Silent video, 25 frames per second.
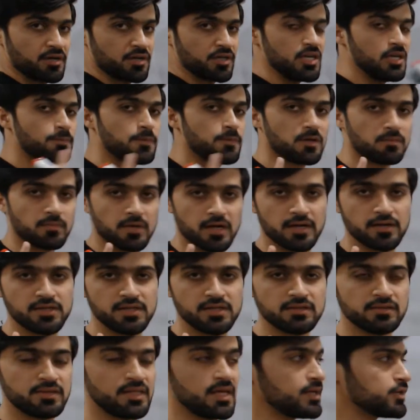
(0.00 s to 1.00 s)
Keep in
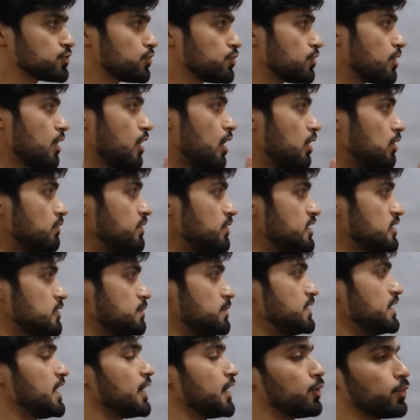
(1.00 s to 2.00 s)
mind, they should always
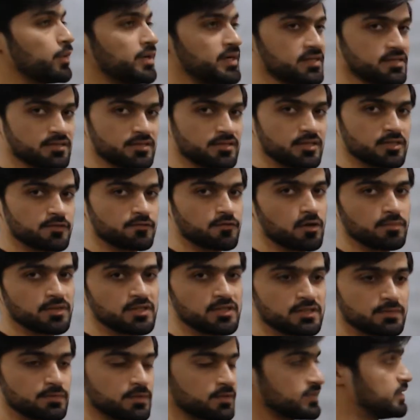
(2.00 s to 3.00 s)
be equidistant from this
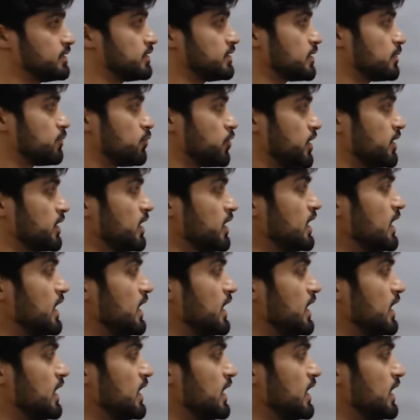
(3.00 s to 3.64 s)
central point.